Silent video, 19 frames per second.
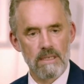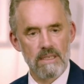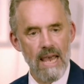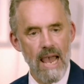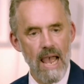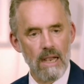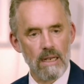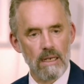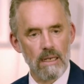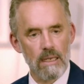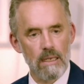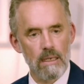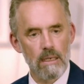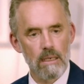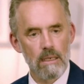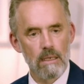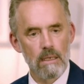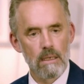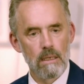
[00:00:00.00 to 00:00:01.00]
Exactly.
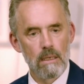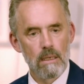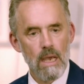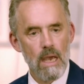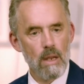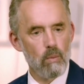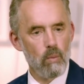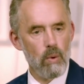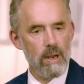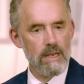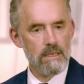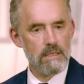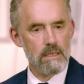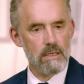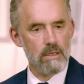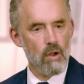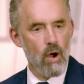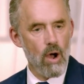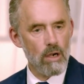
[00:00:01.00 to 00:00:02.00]
And when is
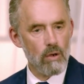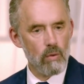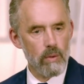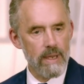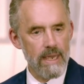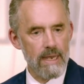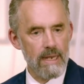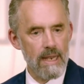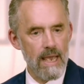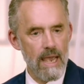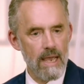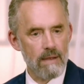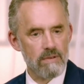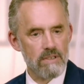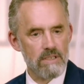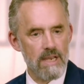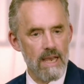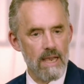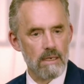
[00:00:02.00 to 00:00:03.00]
it not okay to
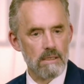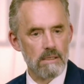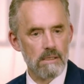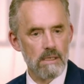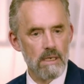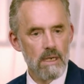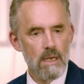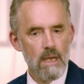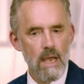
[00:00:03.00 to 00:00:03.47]
have sex?